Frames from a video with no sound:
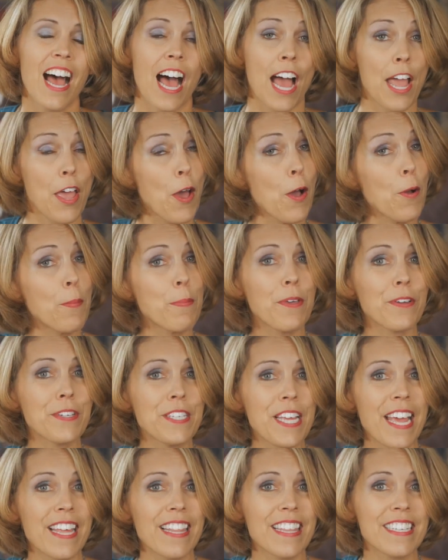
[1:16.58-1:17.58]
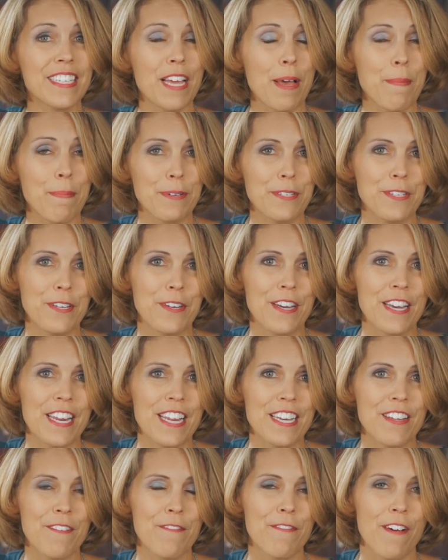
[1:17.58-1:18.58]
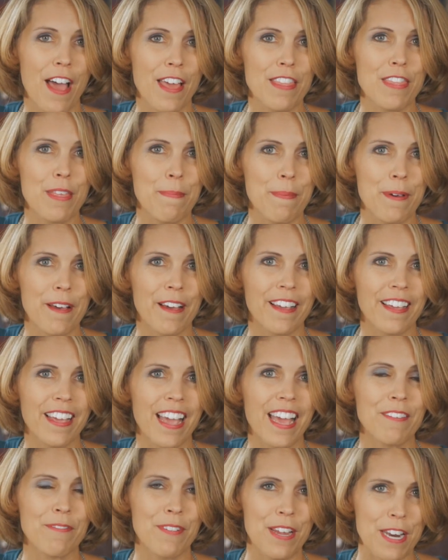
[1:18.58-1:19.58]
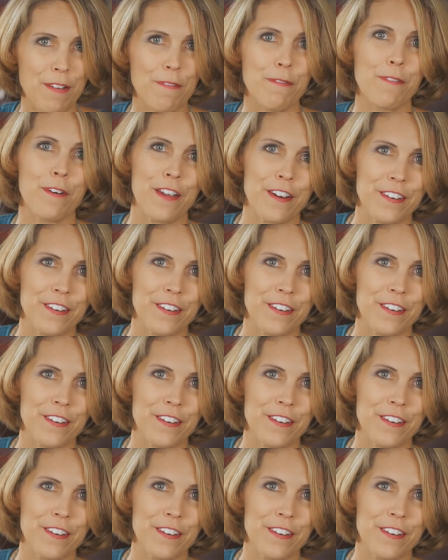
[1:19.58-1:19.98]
I hope you'll take this opportunity to find the book and read it for